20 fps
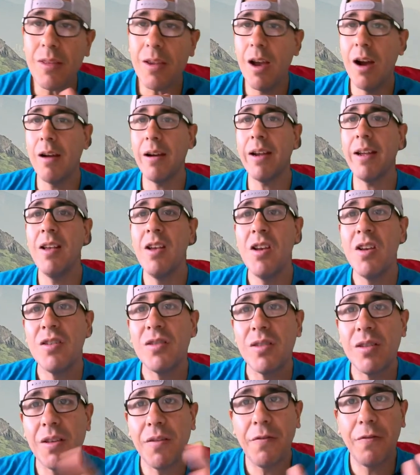Alright,
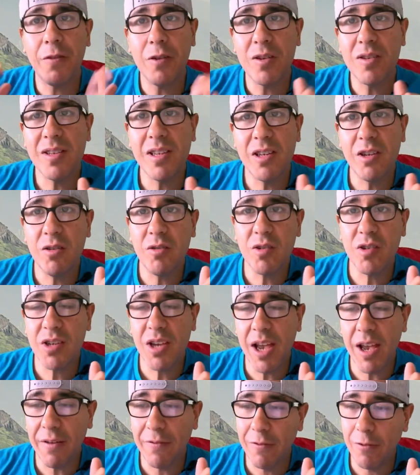so the first thing you
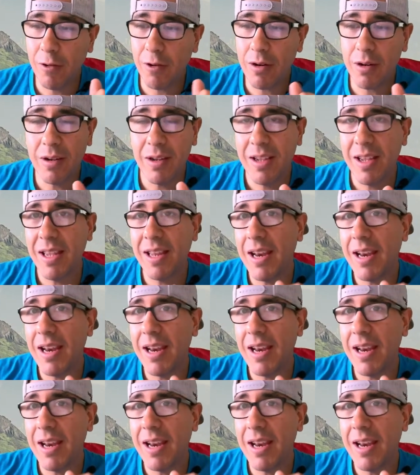check for,